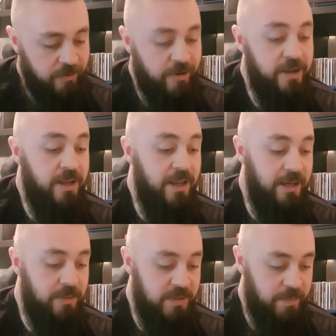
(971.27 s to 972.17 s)
Frank
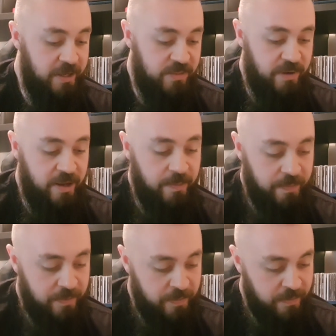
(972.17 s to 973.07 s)
Healy was the bass player.
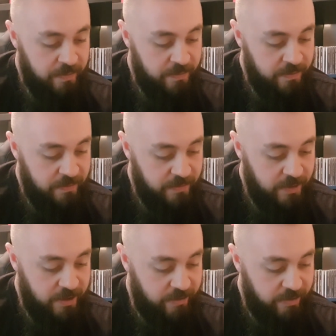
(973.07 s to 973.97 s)

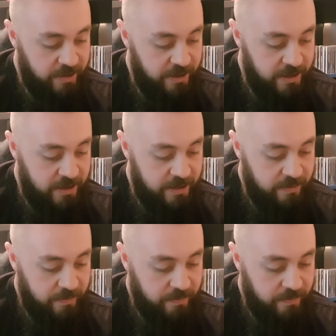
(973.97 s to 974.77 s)
Yeah, Frank Healy.